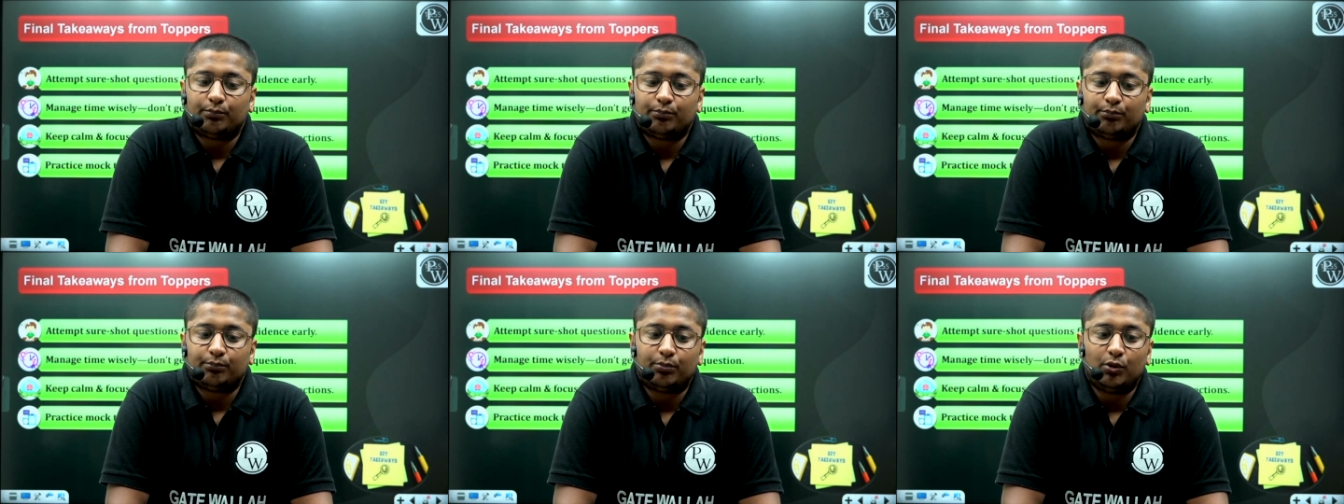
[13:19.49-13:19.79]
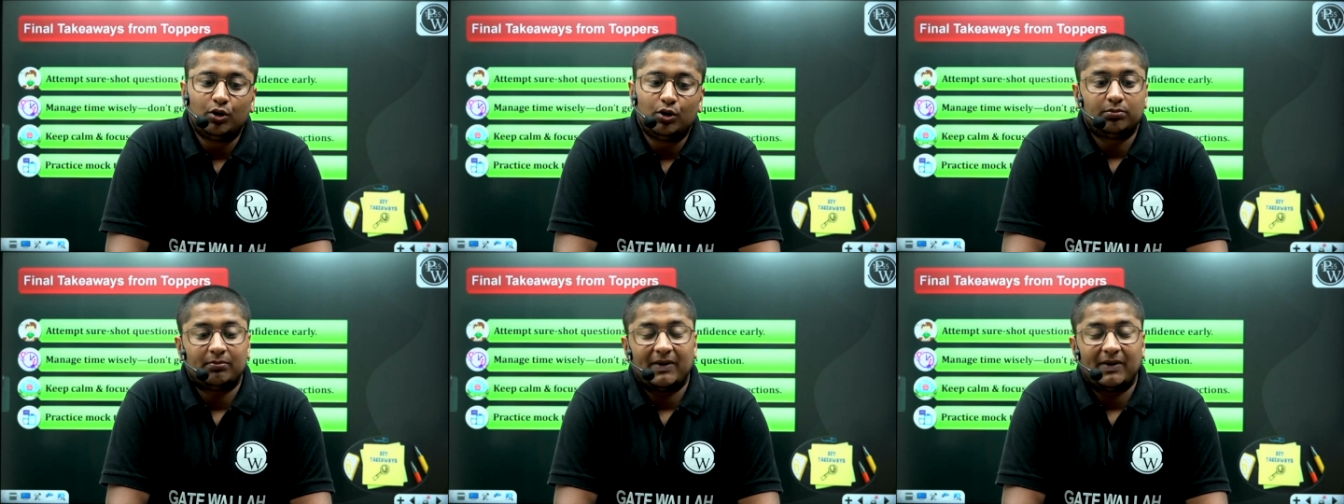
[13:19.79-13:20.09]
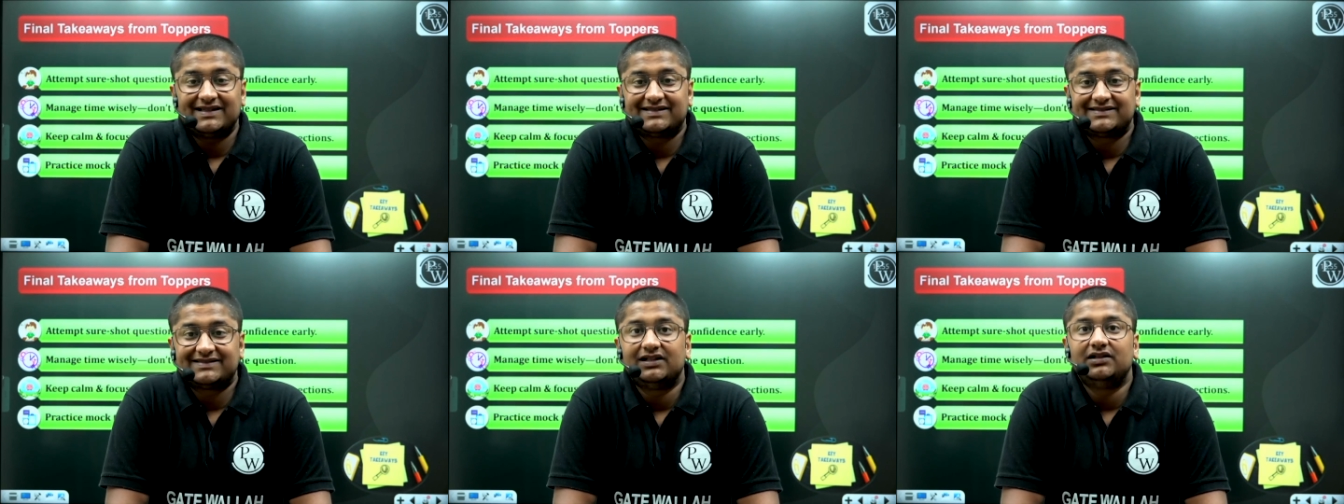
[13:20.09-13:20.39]
put
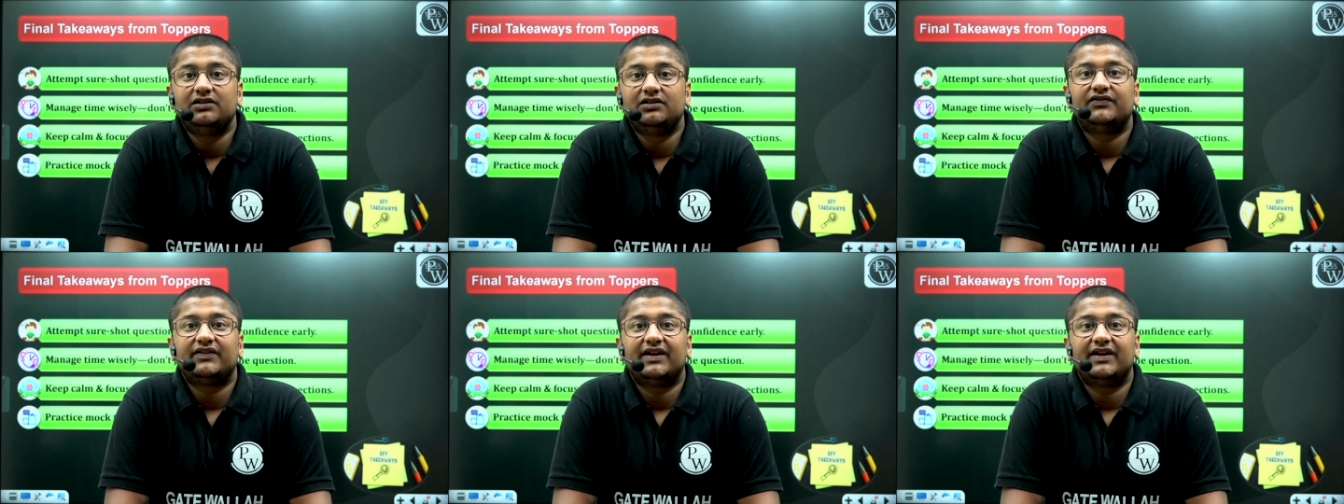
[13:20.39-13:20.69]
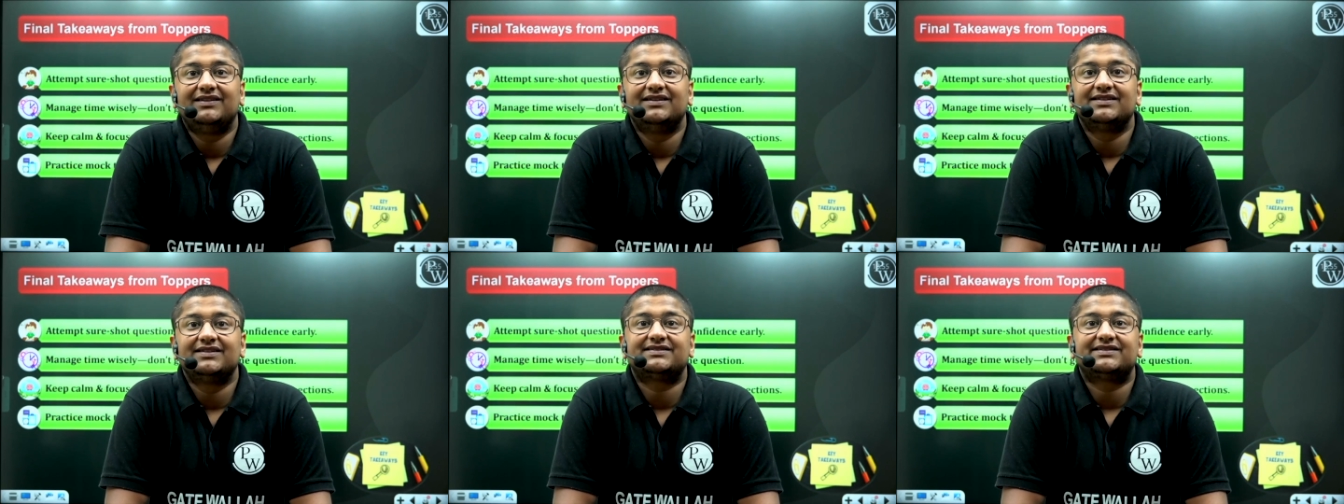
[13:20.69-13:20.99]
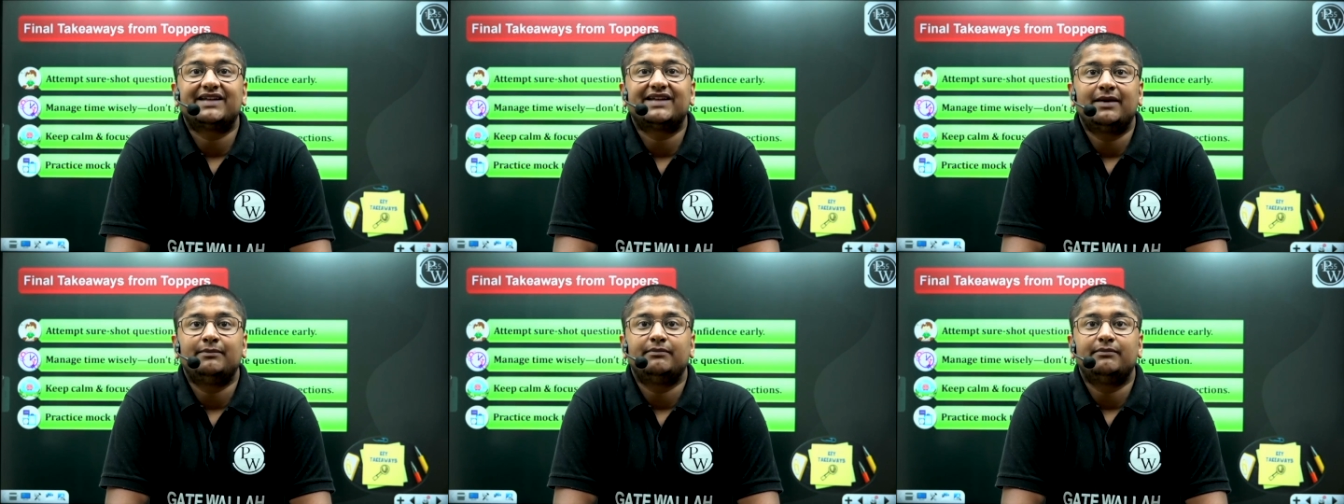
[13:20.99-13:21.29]
myself in this
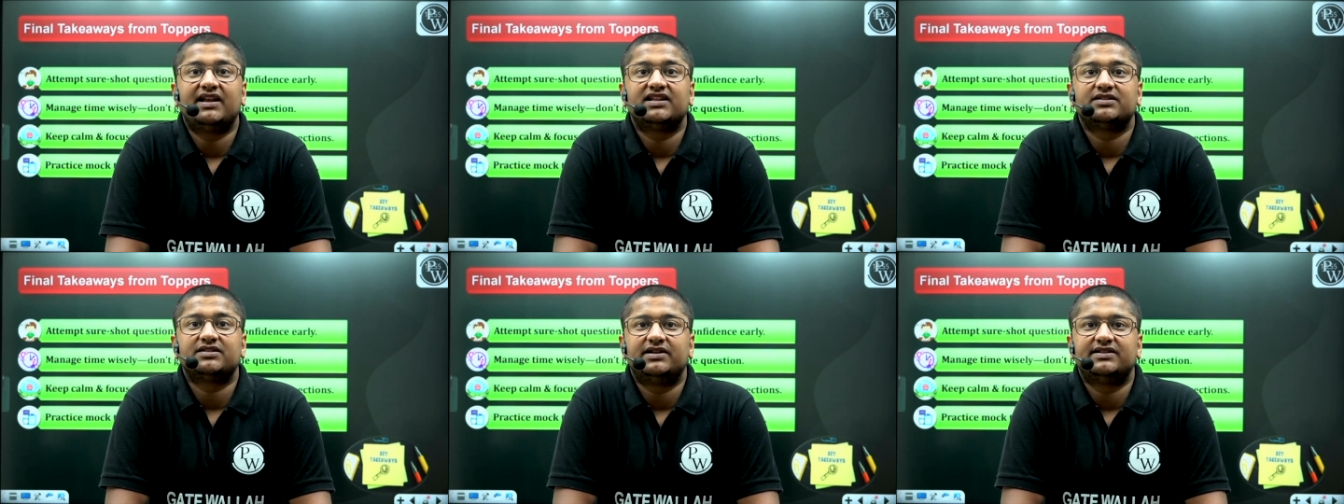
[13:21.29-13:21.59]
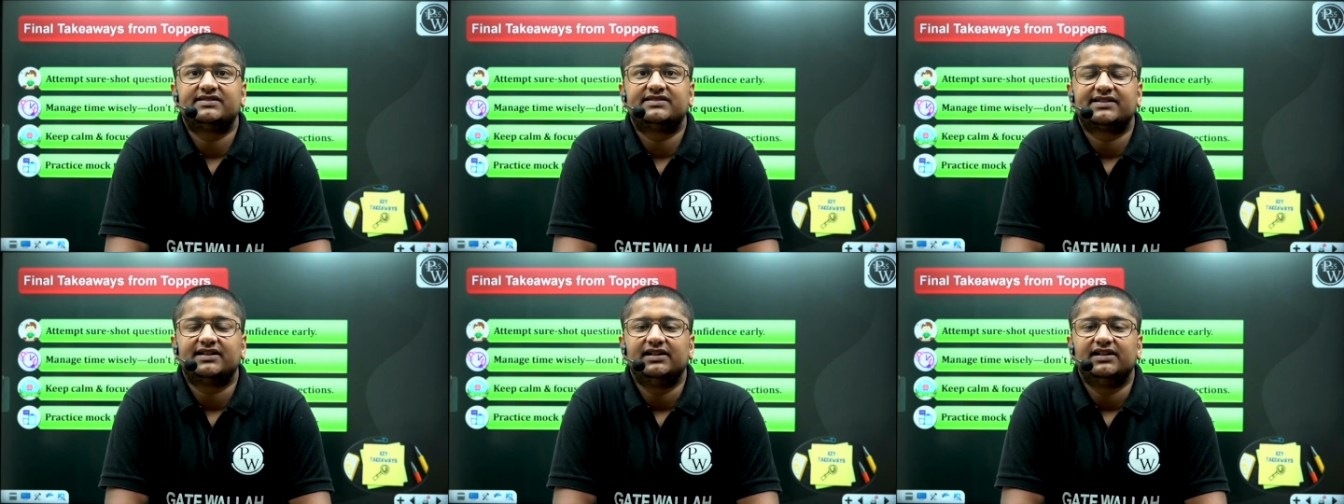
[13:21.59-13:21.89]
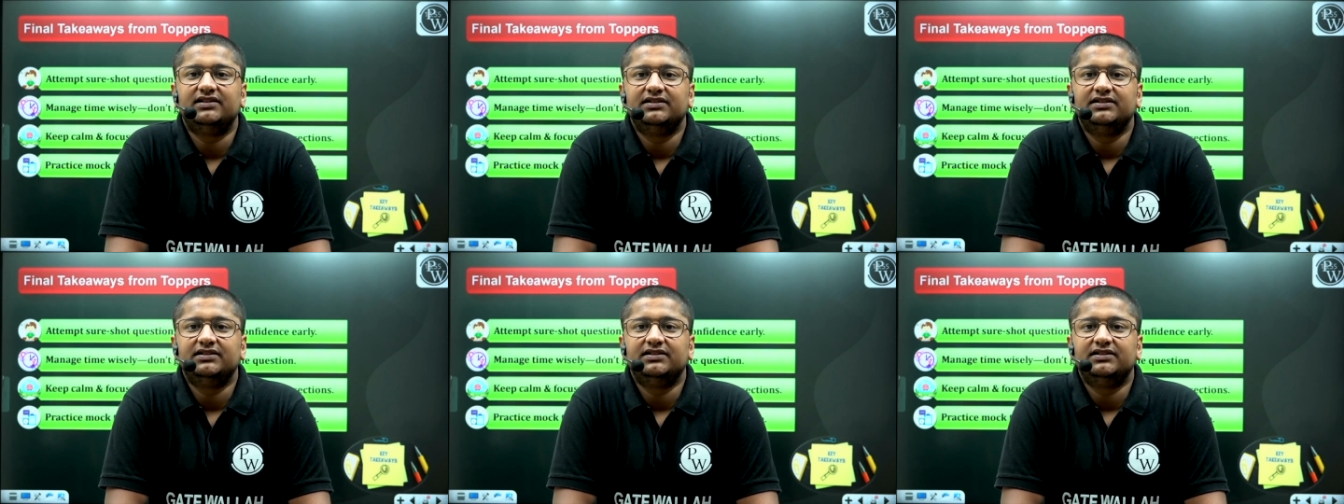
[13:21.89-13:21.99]
time management skill